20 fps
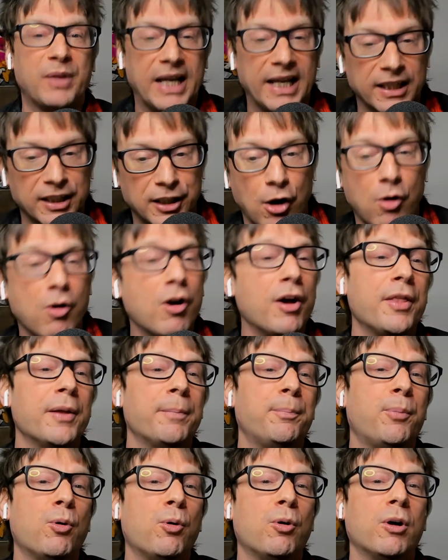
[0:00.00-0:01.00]
and go on
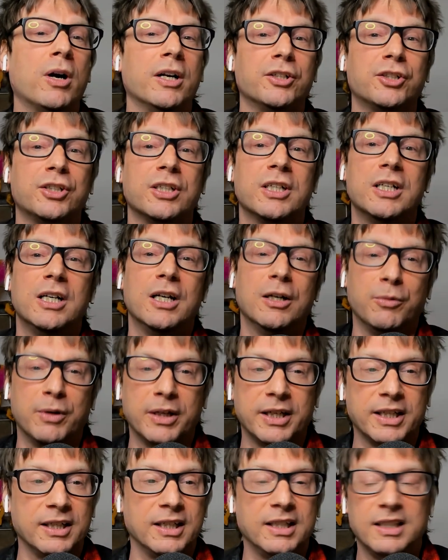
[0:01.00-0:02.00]
the porch
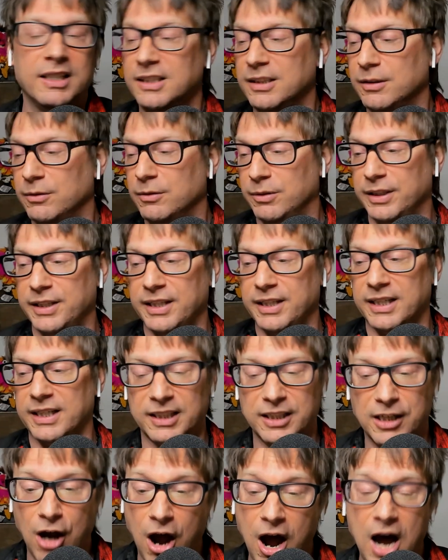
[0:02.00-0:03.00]
with a with
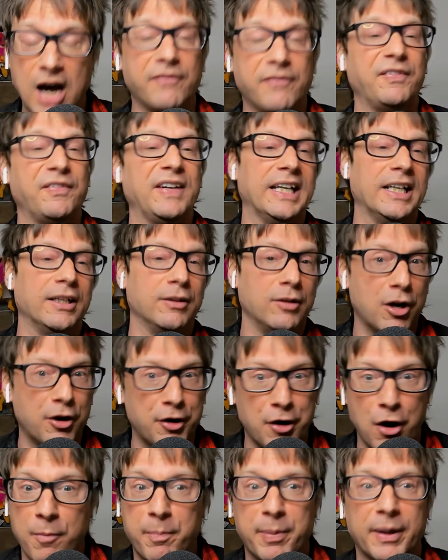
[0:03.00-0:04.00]
a coffee and,
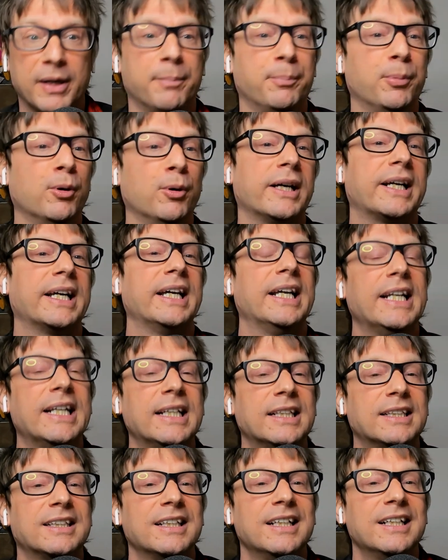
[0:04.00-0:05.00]
and open a book, it
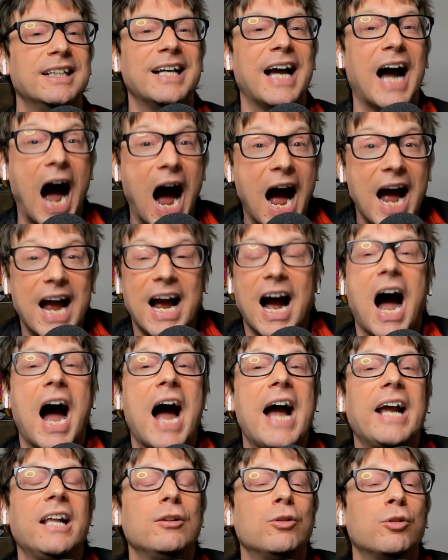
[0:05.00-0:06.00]
is I,
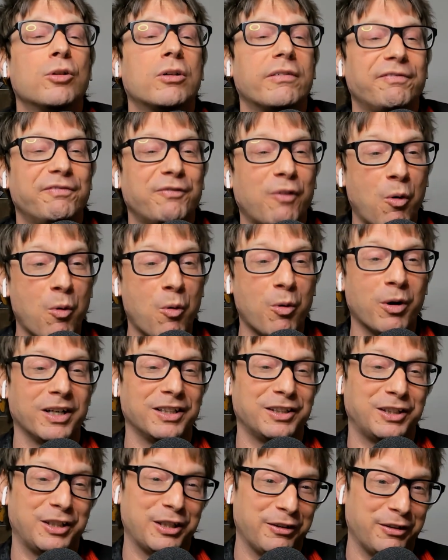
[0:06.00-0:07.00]
I look
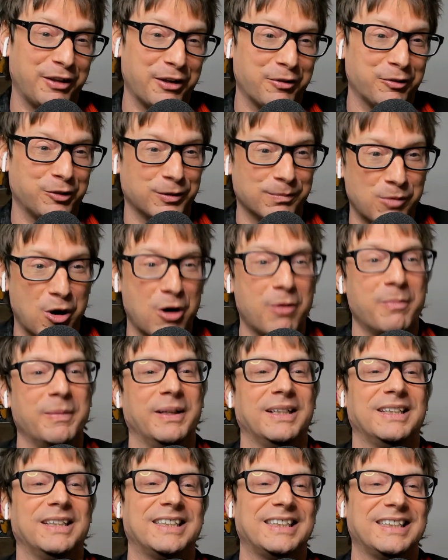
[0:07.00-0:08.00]
forward to those
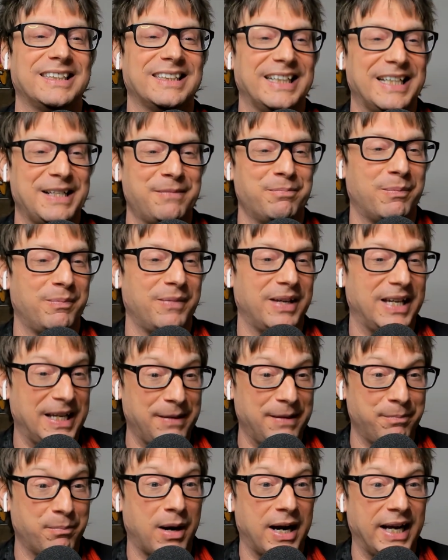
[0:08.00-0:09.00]
moments in
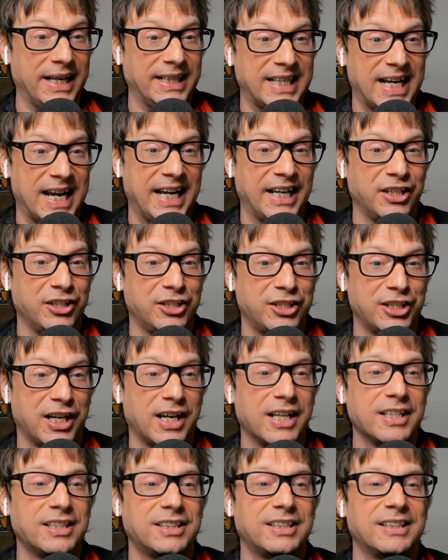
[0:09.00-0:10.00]
in my day.
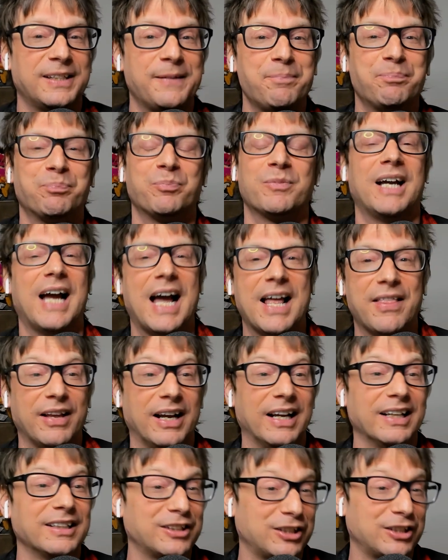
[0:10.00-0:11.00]
Just uh,
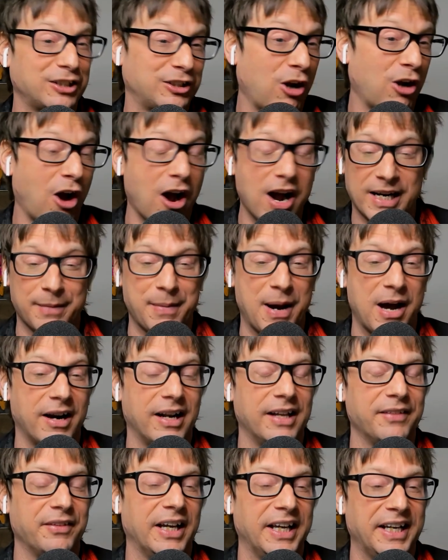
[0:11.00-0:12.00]
talk
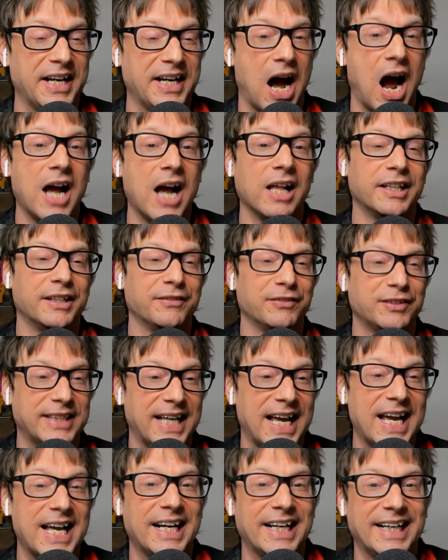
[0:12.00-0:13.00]
about an island of
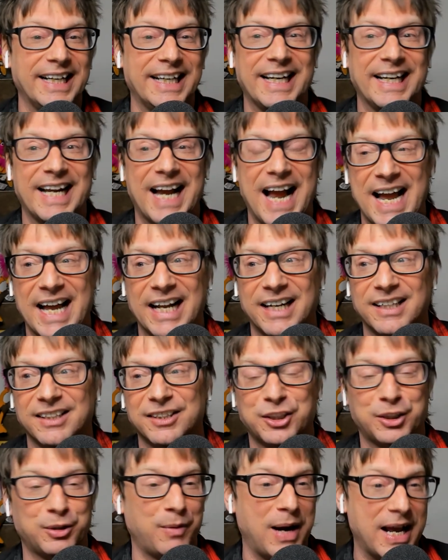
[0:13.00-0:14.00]
sanity and
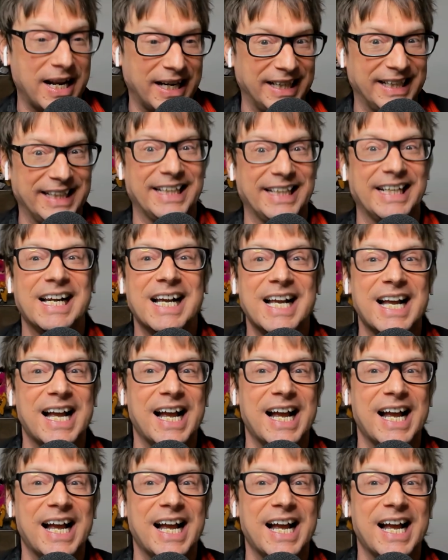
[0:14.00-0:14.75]
serenity